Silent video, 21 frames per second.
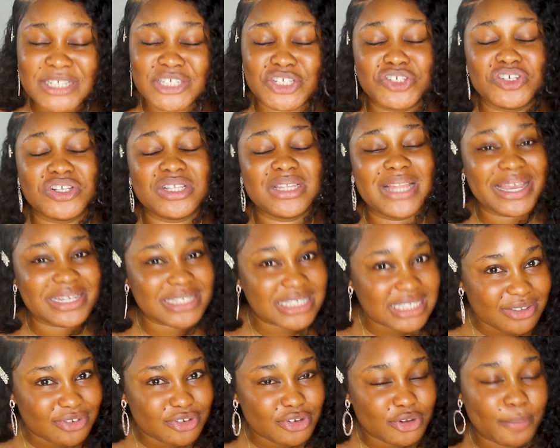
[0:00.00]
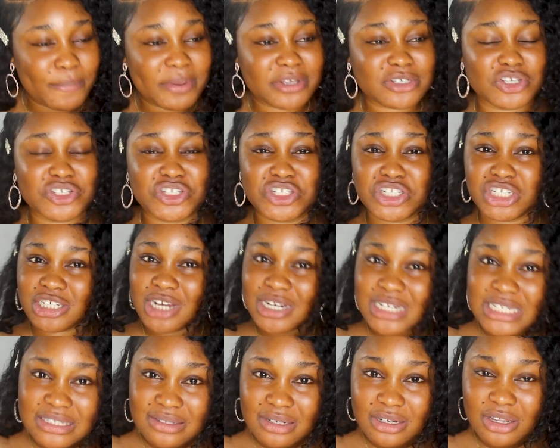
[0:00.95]
Make sure you like this video, make sure you share
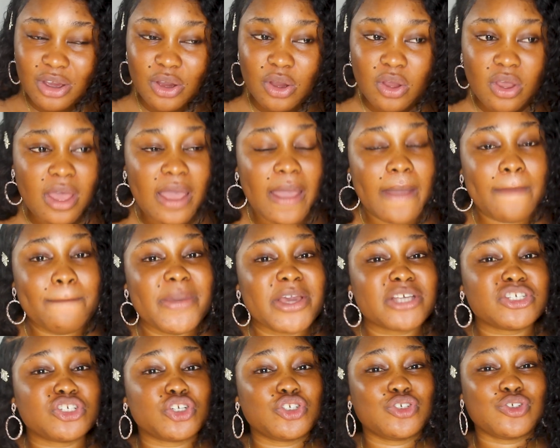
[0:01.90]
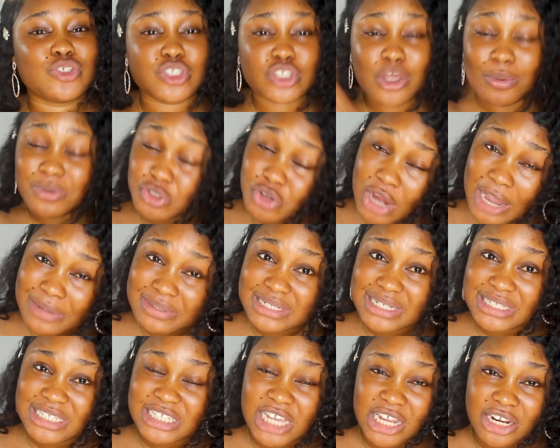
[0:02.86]
this video, make sure you subscribe
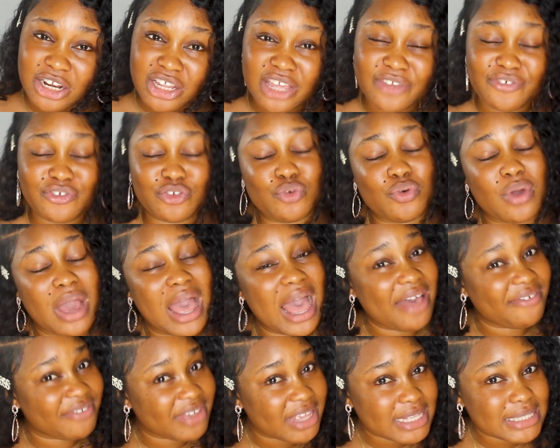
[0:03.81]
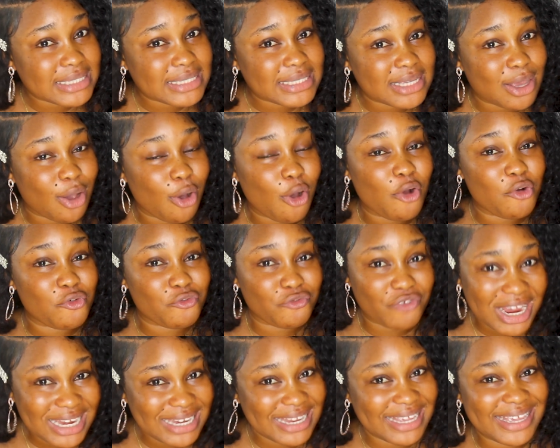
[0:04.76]
to this channel if you haven't
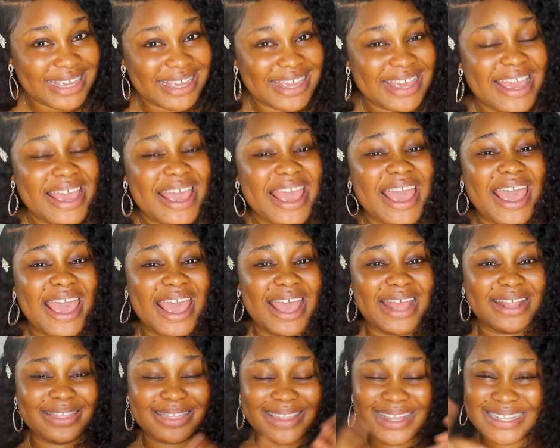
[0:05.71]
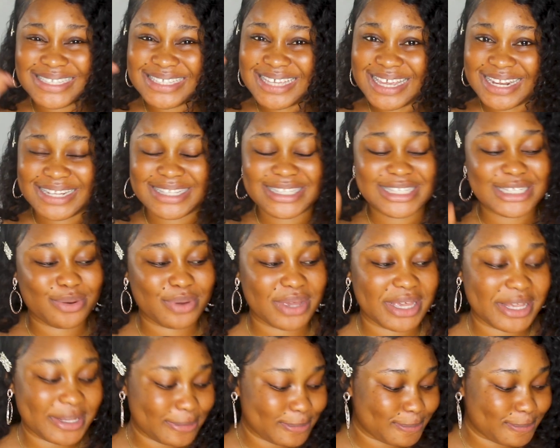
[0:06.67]
already and let's get into it.